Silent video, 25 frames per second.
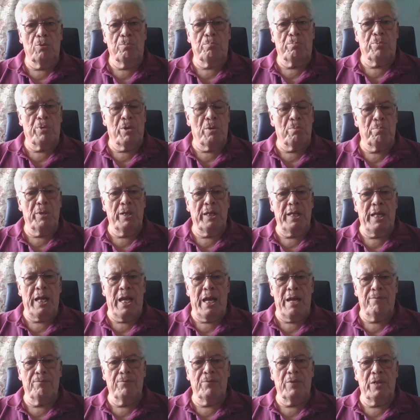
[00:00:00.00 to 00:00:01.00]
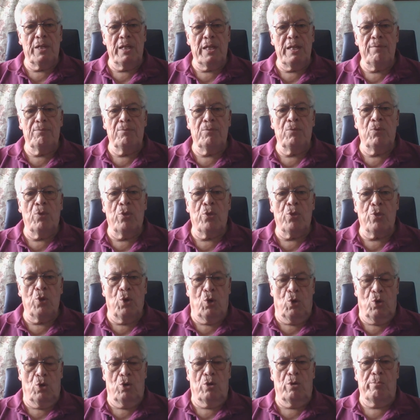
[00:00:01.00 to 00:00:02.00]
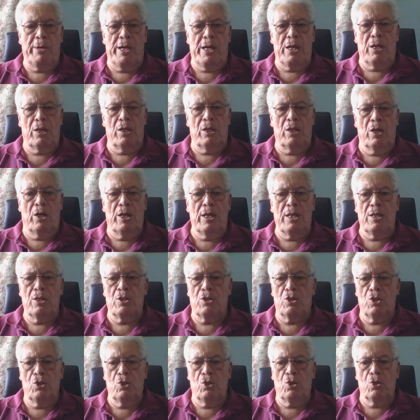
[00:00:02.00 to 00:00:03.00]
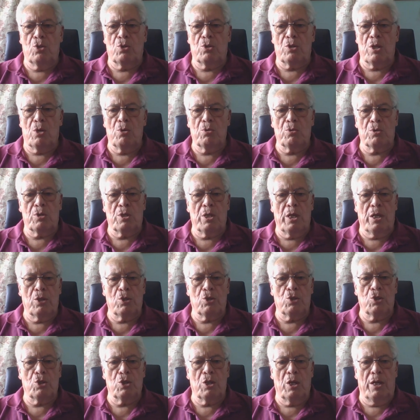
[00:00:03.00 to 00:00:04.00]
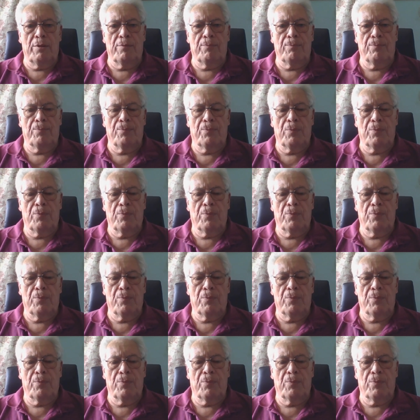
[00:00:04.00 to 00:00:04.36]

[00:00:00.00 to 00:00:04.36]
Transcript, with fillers: You probably haven't even thought about lights in your doll's house yet.